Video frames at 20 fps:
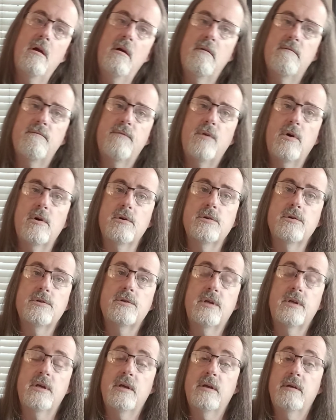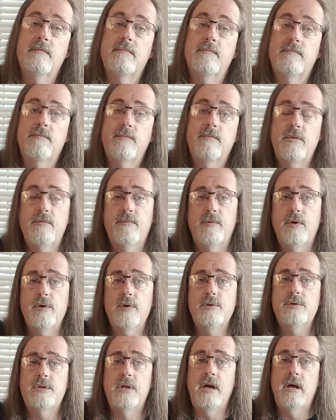First, for the first
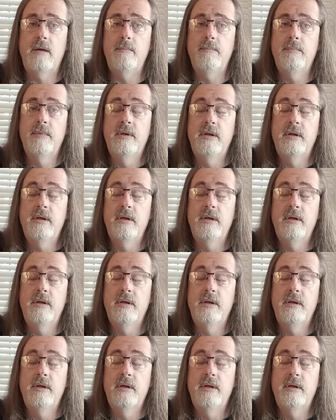time